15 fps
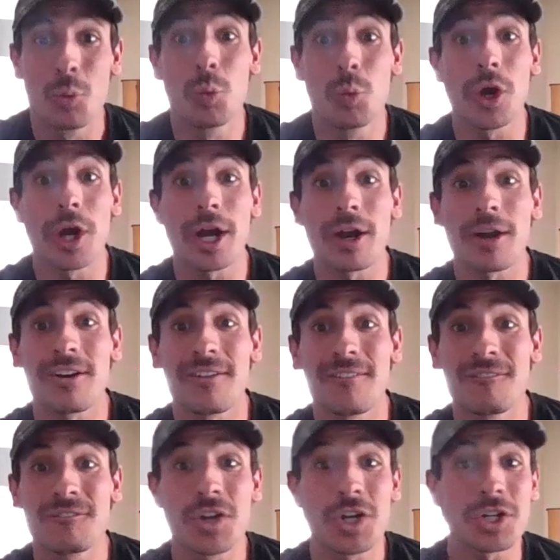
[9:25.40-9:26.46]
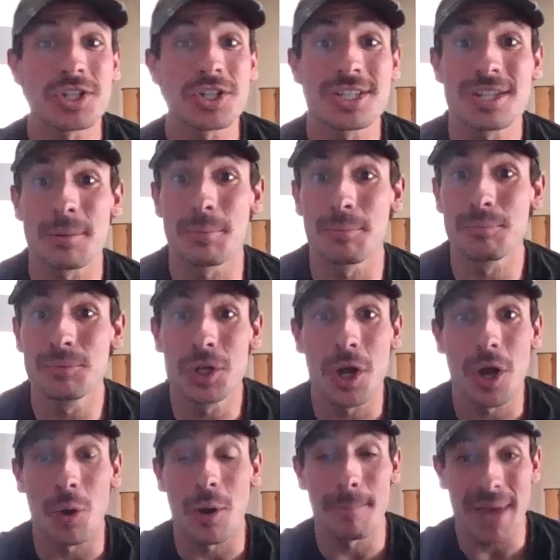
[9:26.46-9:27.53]
Where versus a
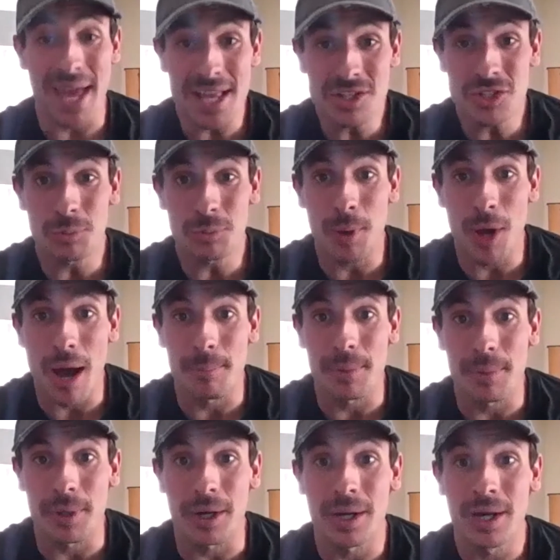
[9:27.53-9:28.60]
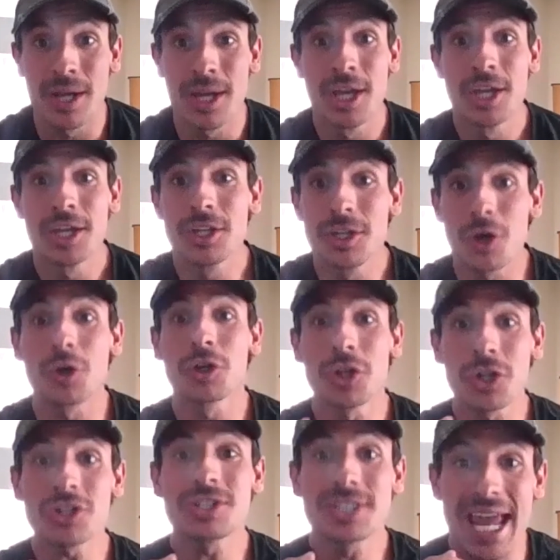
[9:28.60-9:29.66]
pencil popper,
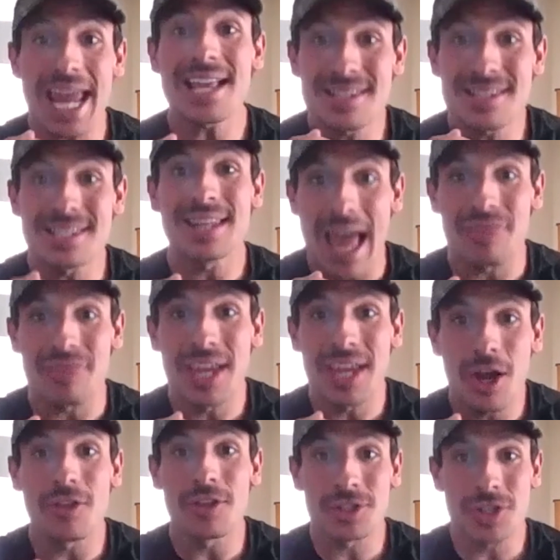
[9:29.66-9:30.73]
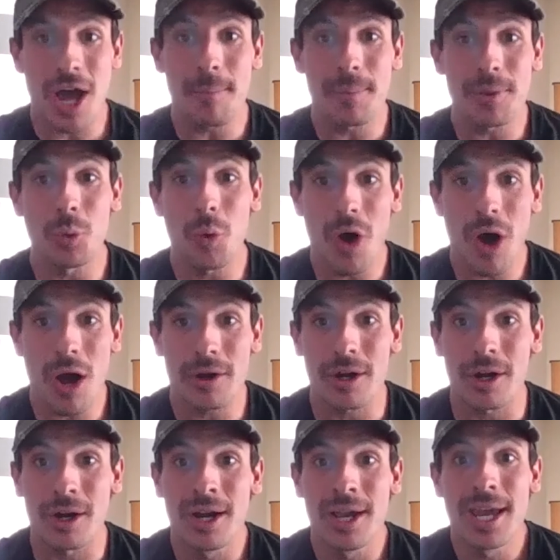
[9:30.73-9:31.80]
you're dancing that thing on the top of the
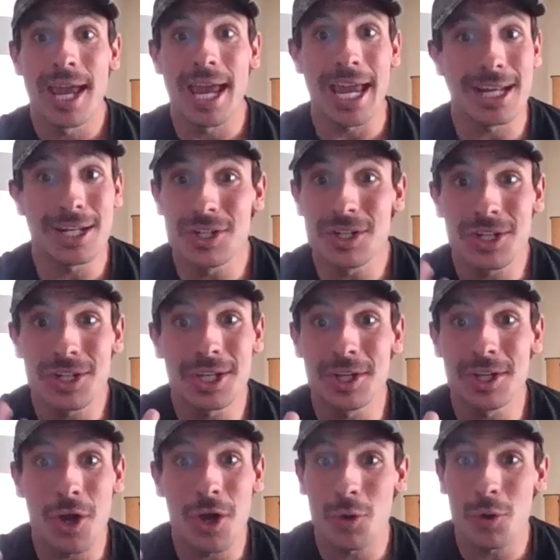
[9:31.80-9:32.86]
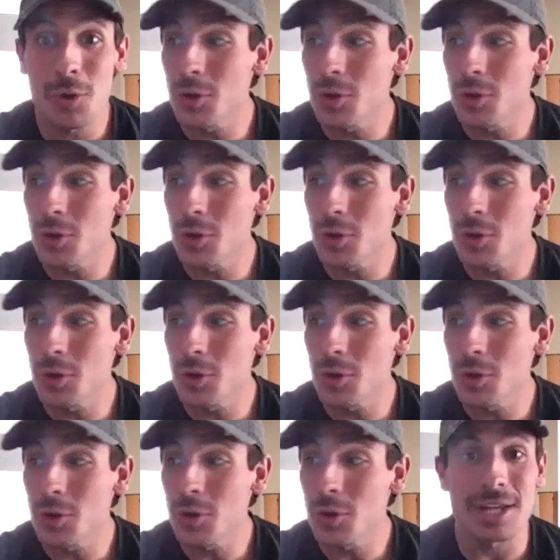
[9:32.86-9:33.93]
water, and you got
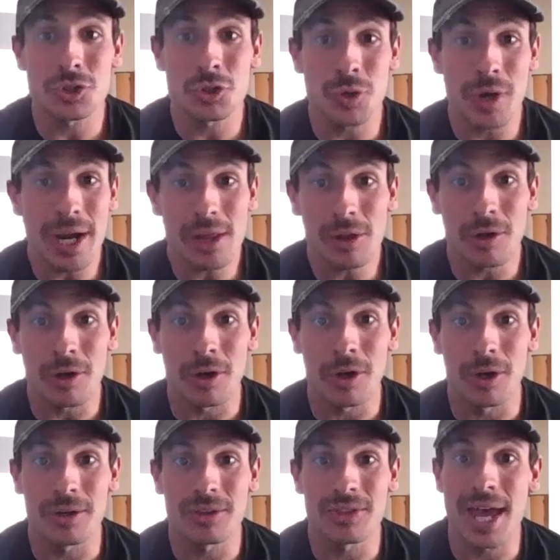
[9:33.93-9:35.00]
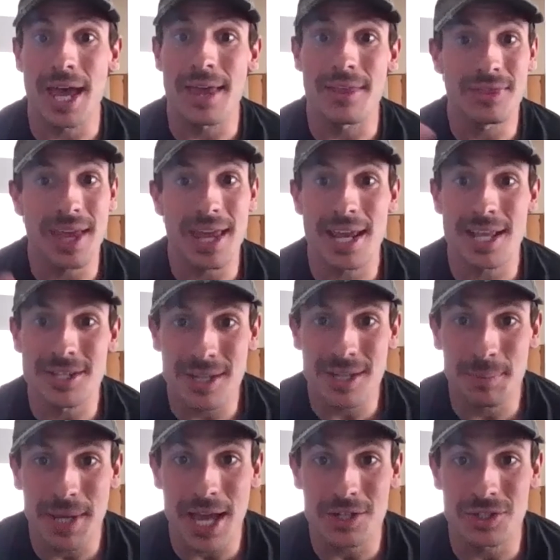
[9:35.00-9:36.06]
that trailer hook that ends up
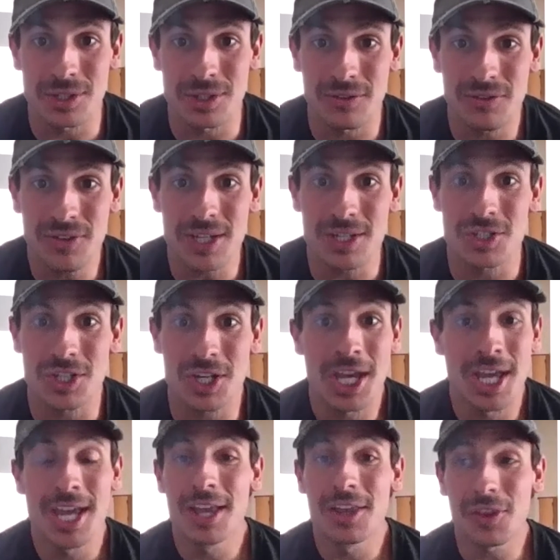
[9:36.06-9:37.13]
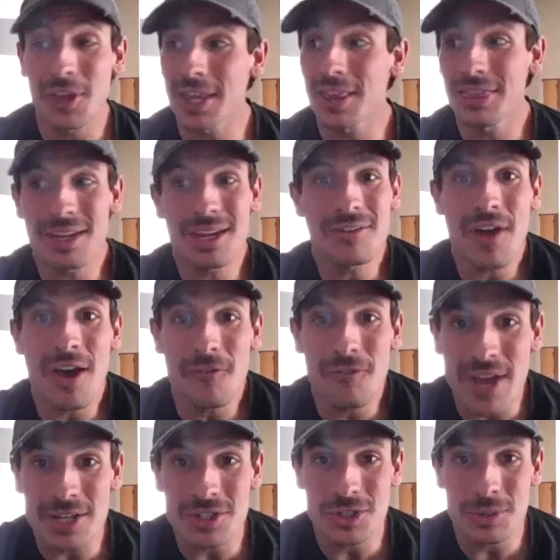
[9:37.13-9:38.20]
catching the fish. Like, think of how
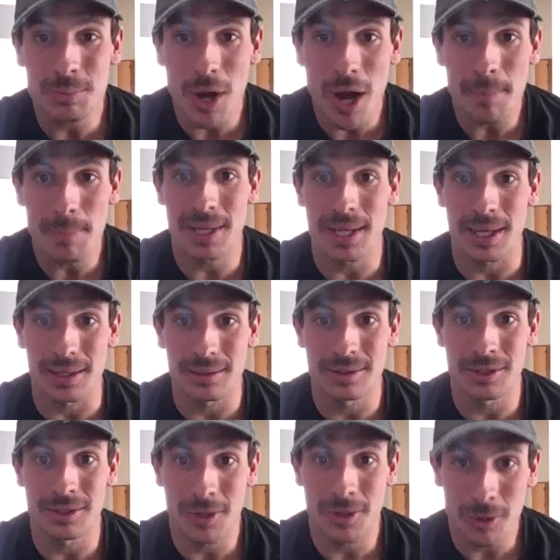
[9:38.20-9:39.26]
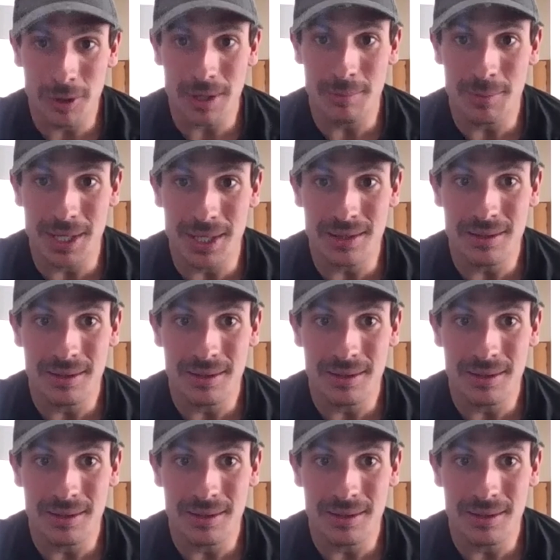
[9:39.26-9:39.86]
fast you're popping it. You know what I mean?